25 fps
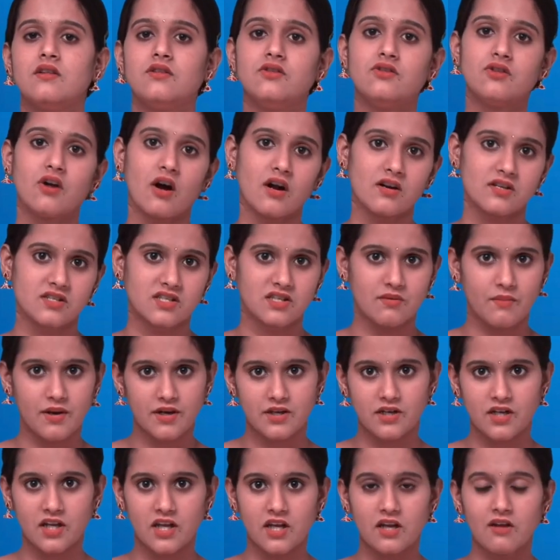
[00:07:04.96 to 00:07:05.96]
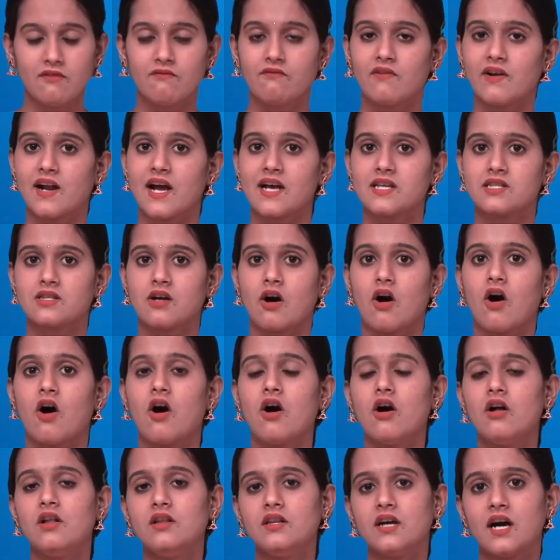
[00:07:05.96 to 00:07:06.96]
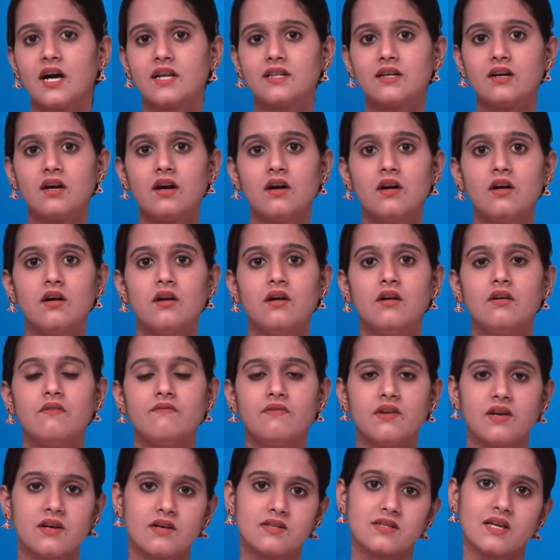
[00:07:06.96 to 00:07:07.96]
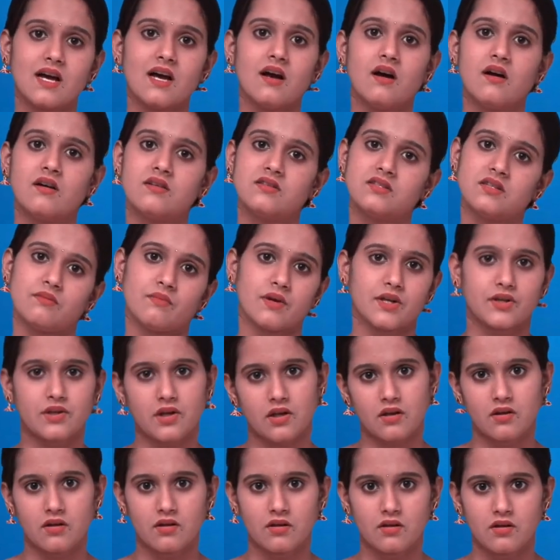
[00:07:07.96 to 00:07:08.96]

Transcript: not symmetry, whereas all the other figures are symmetry.